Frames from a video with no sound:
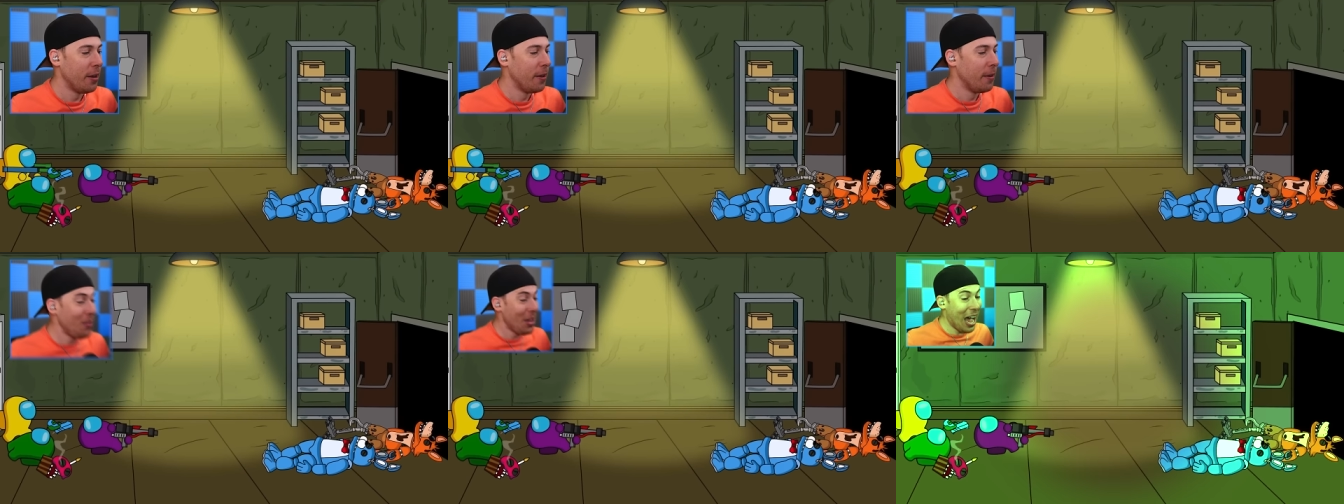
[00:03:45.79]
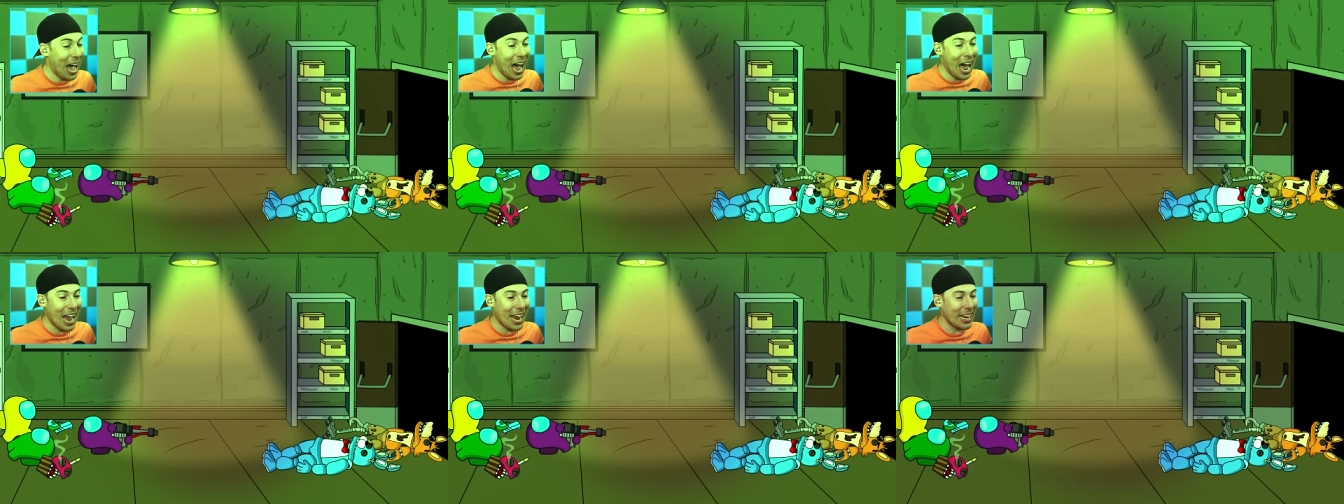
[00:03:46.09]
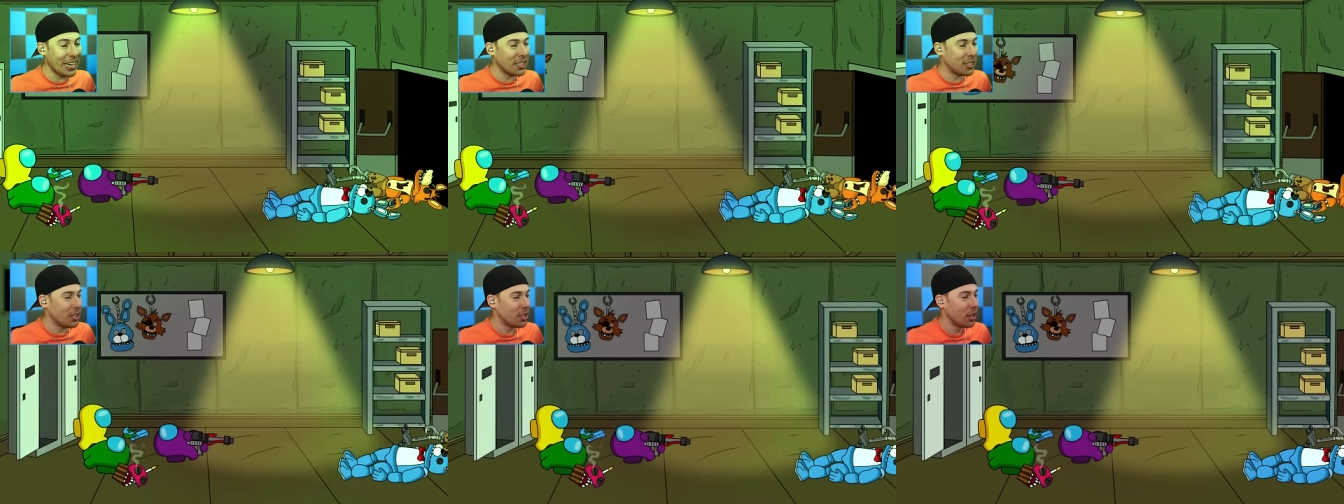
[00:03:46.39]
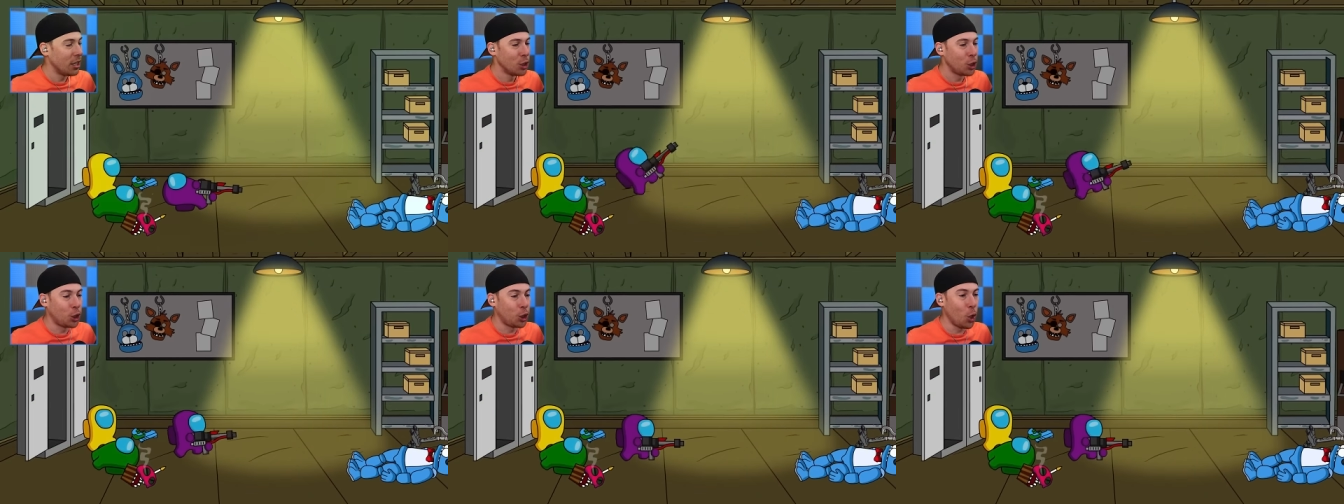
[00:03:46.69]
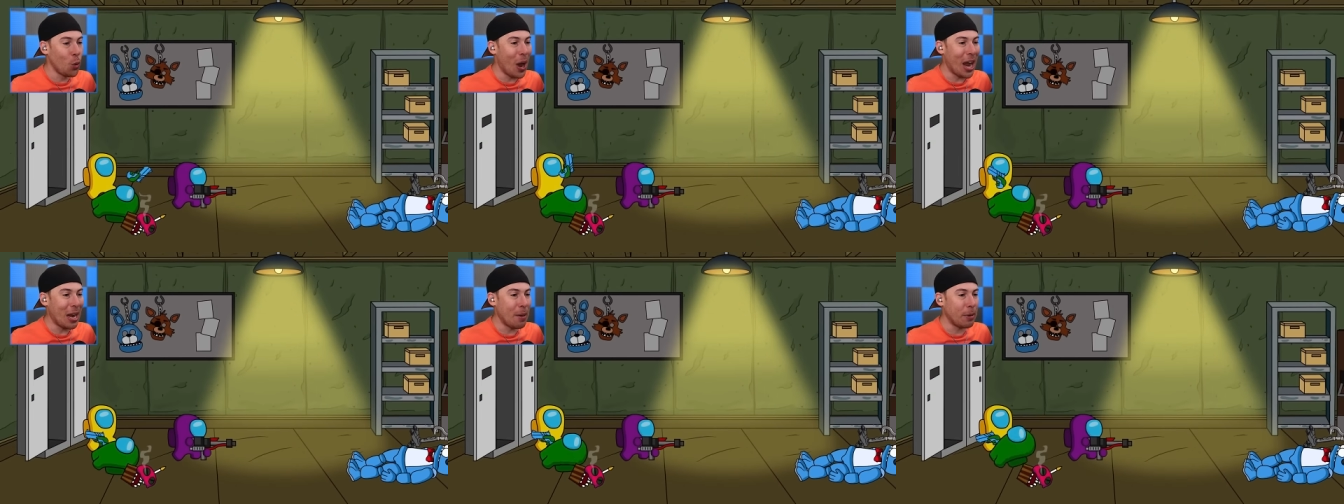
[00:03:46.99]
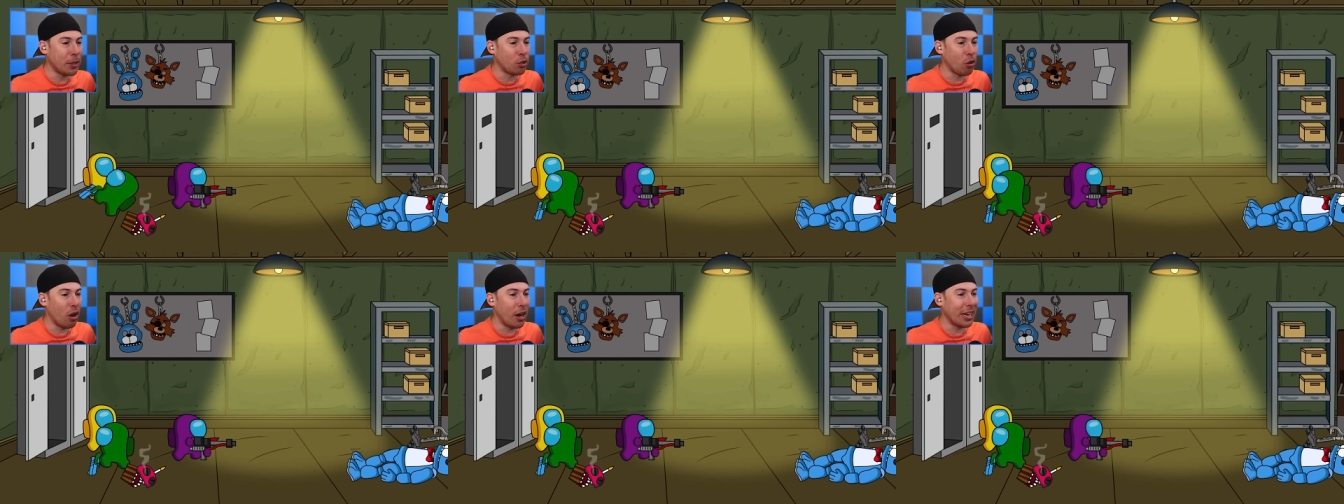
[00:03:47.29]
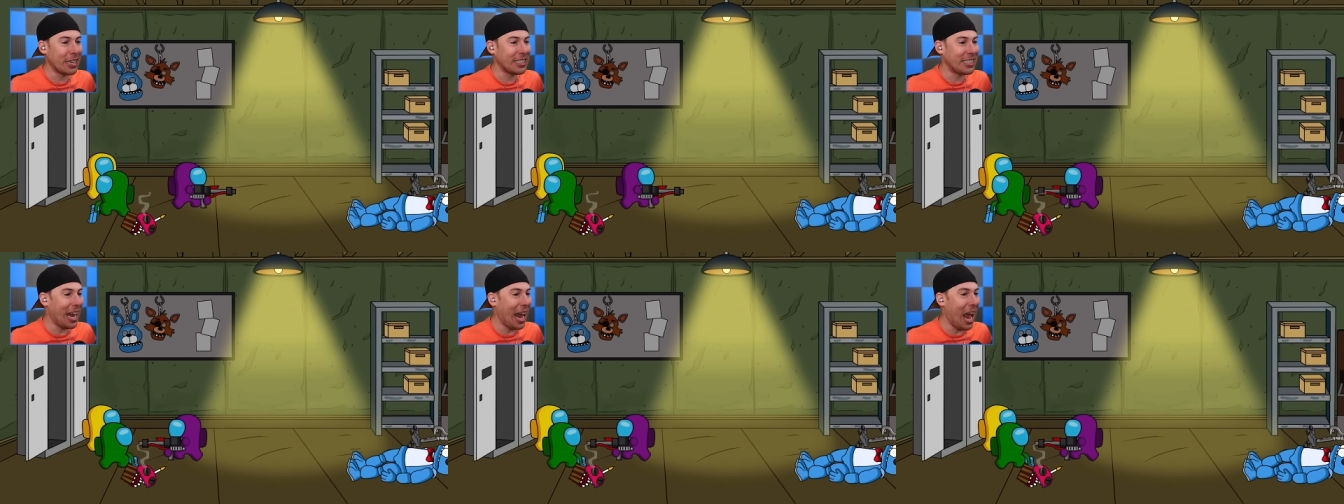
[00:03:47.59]
Nice! Two
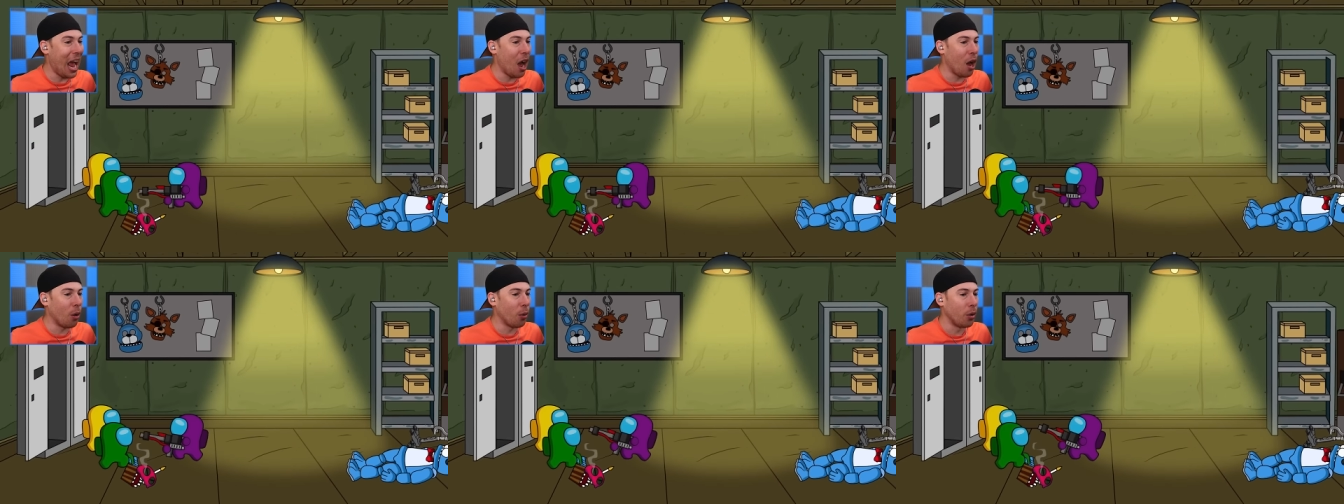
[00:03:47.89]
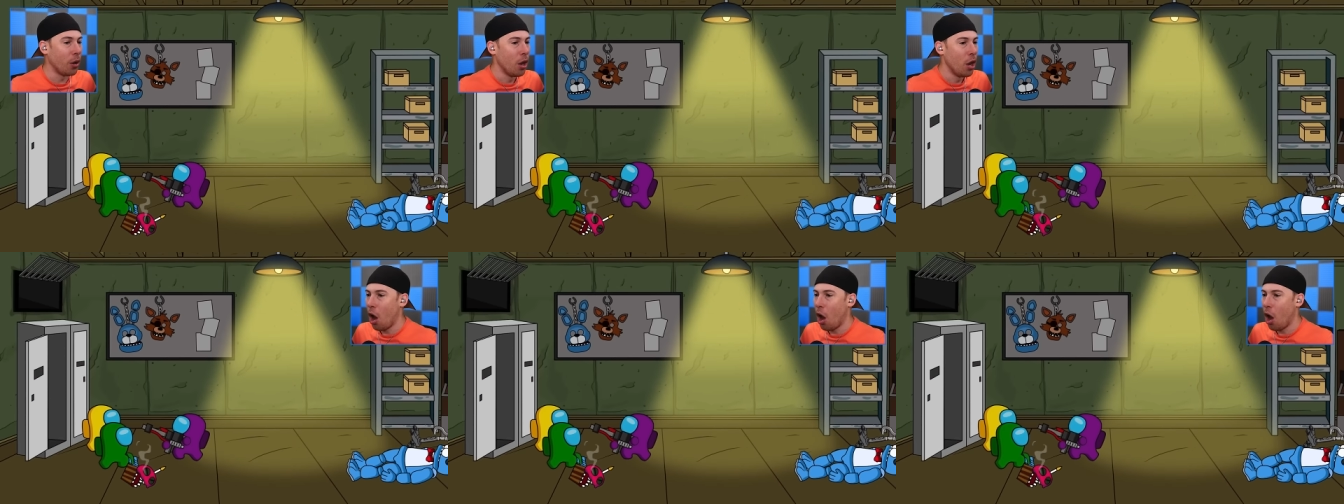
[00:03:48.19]
animatronics down!